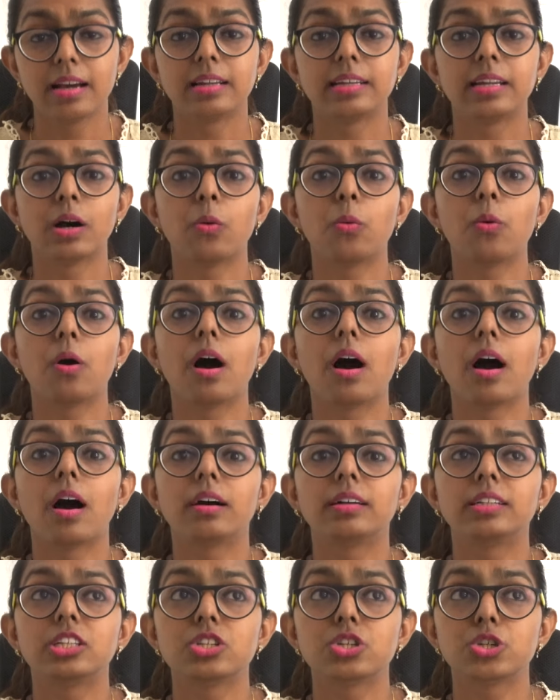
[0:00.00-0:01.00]
Now,
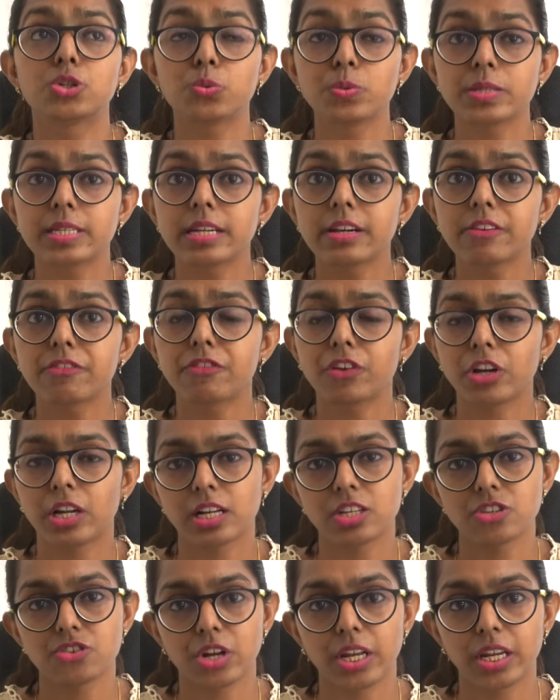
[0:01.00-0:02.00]
choosing a
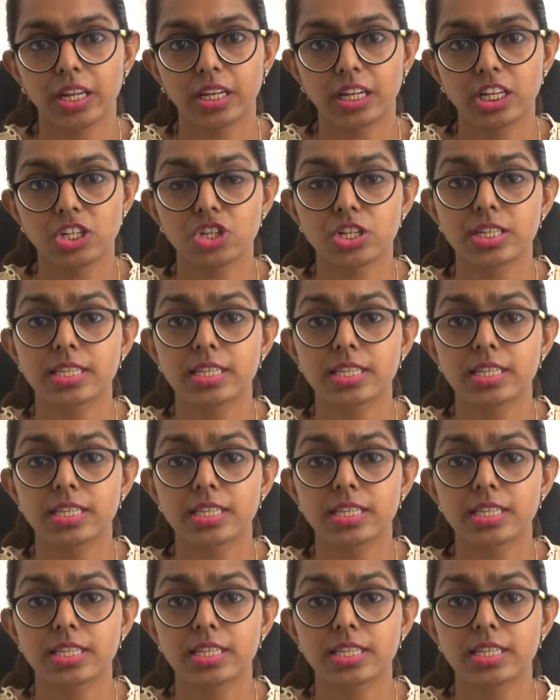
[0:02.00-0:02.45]
freelance writing niche